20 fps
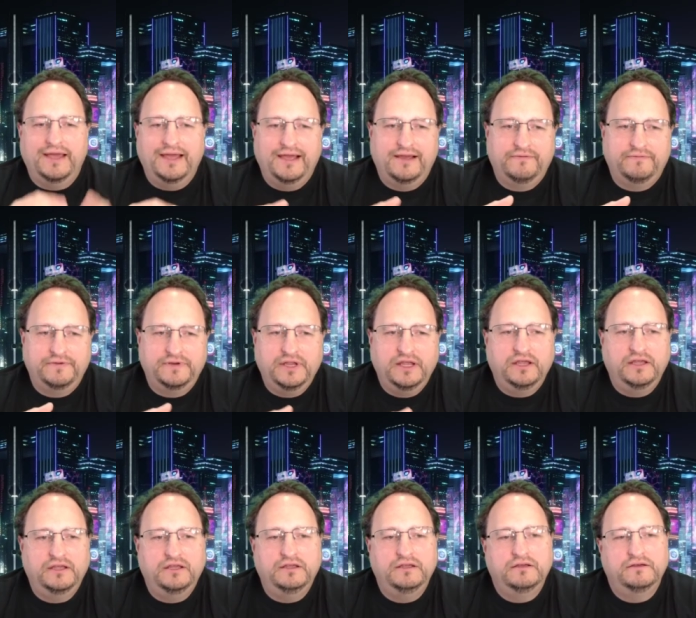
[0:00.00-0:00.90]
The half a
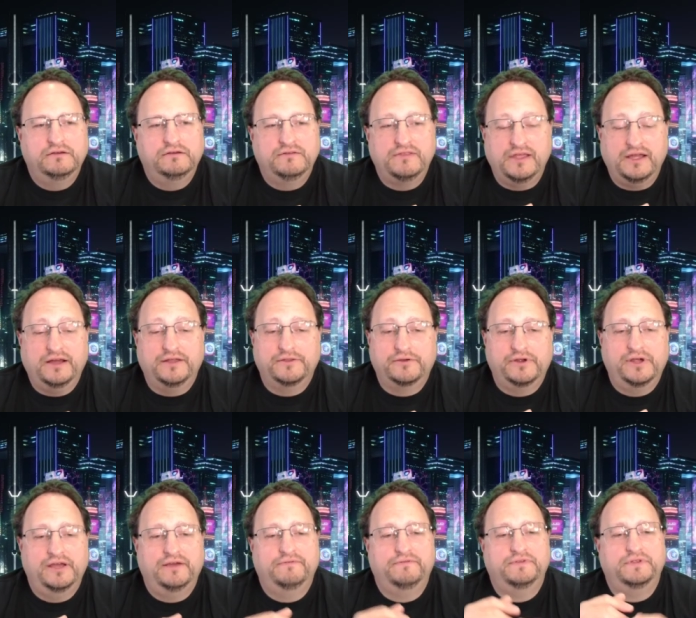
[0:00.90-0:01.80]
day, the
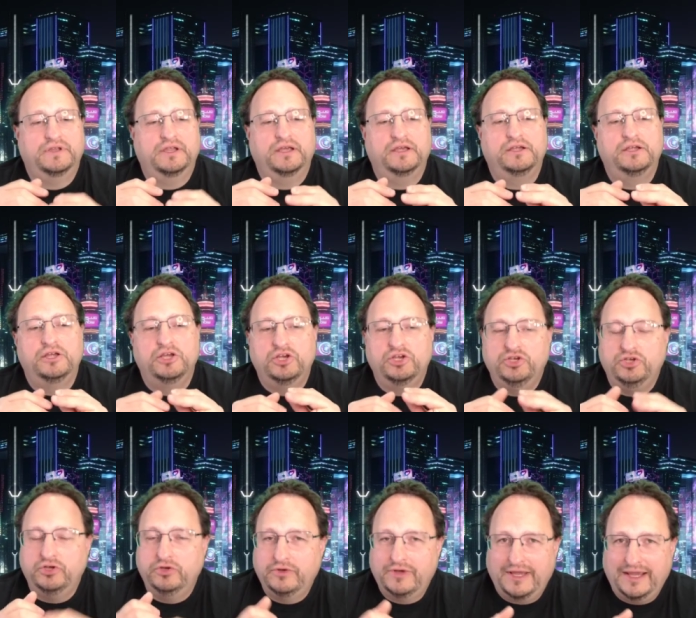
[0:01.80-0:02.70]
other half of the day,
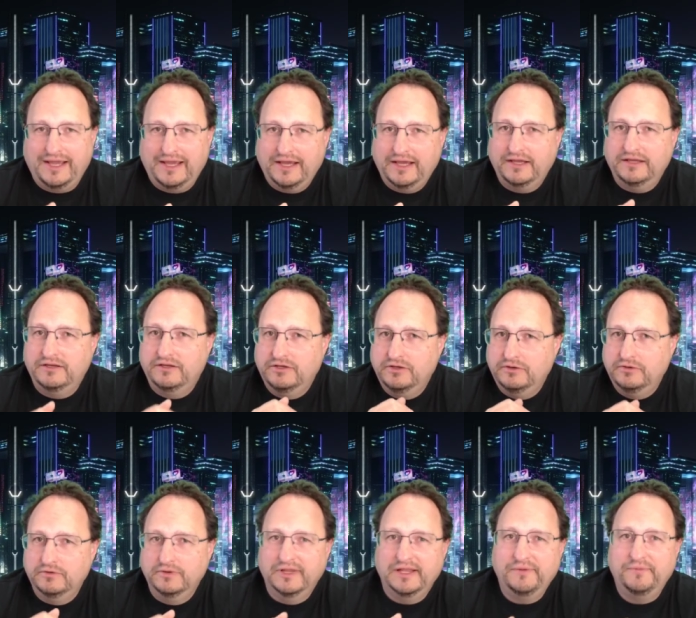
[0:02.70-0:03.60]
you can
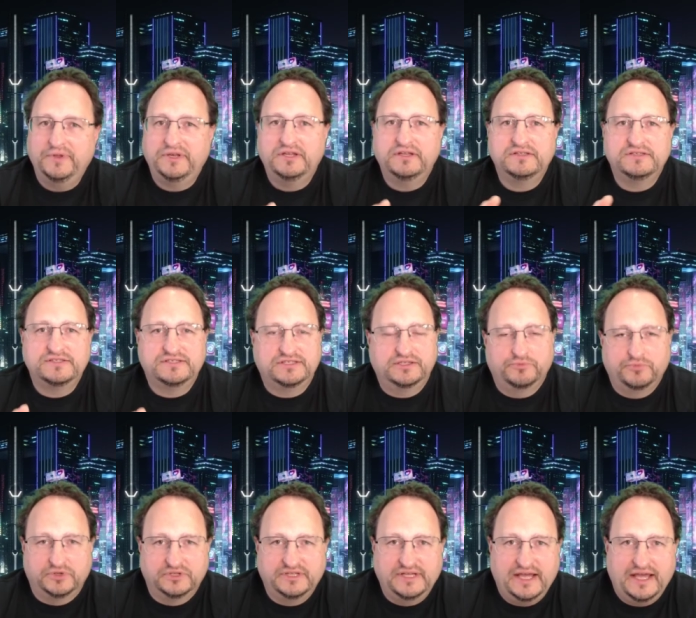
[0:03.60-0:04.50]
do limited
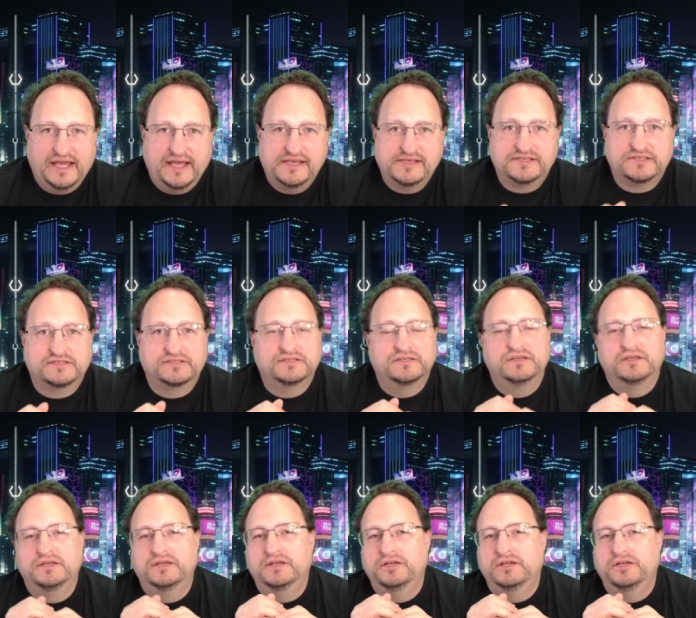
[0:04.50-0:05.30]
simple tasks.